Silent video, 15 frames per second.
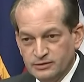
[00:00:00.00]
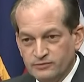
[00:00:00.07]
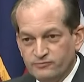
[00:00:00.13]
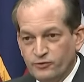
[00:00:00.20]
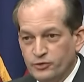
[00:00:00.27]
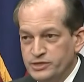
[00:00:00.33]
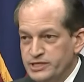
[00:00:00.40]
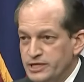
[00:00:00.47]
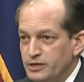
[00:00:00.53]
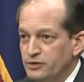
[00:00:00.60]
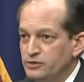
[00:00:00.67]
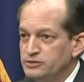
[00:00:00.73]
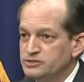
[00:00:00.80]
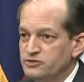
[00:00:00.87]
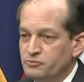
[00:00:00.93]
For
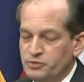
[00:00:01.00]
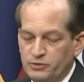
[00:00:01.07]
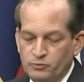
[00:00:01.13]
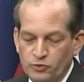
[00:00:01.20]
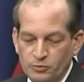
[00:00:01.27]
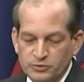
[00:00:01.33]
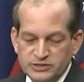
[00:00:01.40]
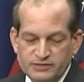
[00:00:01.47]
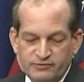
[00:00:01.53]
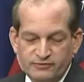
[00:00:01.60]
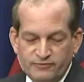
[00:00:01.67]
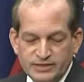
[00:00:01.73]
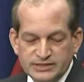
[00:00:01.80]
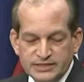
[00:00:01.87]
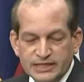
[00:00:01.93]
years, there have been rumors of
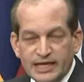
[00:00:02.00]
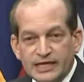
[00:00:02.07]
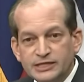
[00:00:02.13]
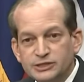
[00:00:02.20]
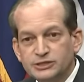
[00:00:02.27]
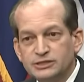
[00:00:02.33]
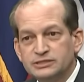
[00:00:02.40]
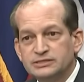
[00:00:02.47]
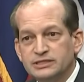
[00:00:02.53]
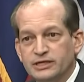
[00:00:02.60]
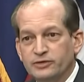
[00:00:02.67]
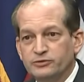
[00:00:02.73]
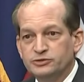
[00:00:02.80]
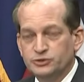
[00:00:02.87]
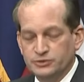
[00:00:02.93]
investigations in
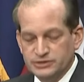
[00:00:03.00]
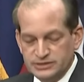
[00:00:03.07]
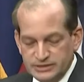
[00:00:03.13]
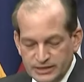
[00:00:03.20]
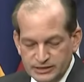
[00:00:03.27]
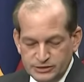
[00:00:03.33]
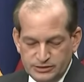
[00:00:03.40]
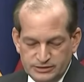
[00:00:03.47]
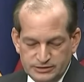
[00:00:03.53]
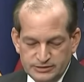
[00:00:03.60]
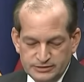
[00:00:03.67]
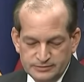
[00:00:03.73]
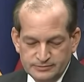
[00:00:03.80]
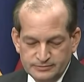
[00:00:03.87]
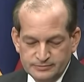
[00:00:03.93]
other jurisdictions,
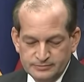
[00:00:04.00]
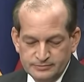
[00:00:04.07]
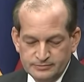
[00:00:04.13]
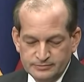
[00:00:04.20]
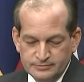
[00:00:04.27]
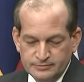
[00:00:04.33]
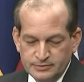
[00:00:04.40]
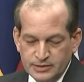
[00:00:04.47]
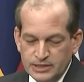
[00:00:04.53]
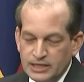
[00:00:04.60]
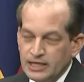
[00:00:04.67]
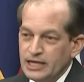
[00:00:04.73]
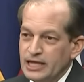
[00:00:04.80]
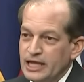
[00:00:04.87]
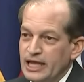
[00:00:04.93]

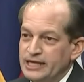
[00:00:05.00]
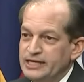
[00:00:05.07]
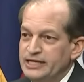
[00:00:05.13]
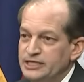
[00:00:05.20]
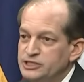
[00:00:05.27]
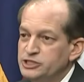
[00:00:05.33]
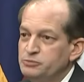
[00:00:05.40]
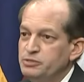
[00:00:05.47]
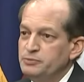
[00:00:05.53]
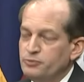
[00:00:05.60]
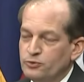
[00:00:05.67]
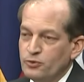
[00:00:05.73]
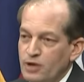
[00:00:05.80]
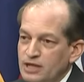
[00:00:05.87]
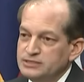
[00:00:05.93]
and he should be
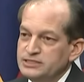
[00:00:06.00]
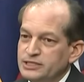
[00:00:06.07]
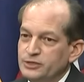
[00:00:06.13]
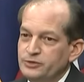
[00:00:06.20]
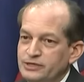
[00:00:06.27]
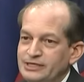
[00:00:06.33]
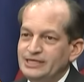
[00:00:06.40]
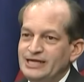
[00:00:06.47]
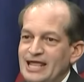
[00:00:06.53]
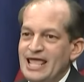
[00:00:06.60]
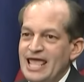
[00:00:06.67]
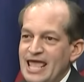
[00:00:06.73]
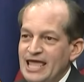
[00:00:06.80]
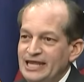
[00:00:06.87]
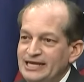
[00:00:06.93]
prosecuted in
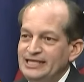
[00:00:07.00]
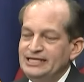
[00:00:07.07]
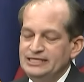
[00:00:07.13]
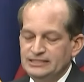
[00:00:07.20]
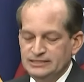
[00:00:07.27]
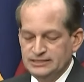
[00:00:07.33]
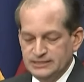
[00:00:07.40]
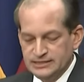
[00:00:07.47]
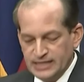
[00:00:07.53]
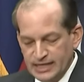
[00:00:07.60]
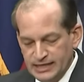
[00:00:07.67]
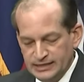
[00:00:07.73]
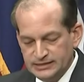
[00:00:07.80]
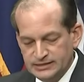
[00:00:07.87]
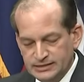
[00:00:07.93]
any
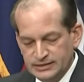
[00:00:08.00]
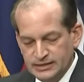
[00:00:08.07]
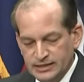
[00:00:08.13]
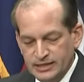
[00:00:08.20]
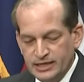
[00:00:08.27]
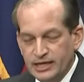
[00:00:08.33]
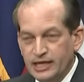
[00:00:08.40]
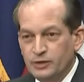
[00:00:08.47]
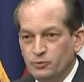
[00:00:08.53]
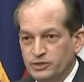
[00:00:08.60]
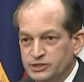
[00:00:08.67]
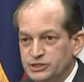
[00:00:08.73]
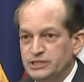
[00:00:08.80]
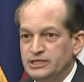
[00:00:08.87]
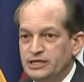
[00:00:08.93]
state in
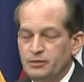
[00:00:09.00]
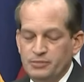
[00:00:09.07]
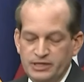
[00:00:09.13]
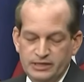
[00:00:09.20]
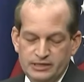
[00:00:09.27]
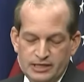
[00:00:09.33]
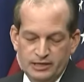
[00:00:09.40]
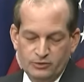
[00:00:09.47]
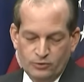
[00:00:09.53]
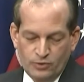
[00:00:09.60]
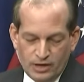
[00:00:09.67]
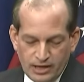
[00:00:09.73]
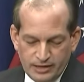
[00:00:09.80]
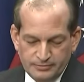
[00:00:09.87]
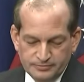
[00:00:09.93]
which he committed a crime.